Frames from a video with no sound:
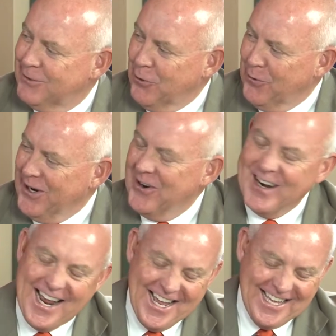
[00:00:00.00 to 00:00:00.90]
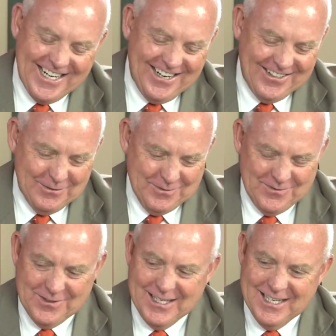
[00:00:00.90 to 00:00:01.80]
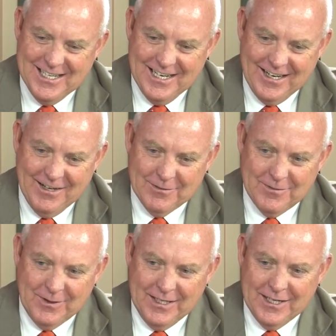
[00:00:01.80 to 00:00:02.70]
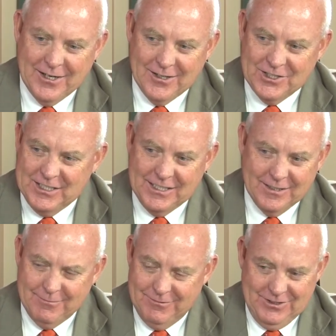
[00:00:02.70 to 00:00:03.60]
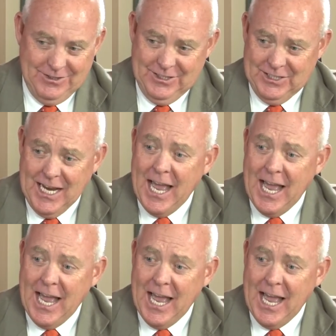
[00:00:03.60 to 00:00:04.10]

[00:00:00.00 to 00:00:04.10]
career in Aiken. I'll never, I'll never forget her. She could, she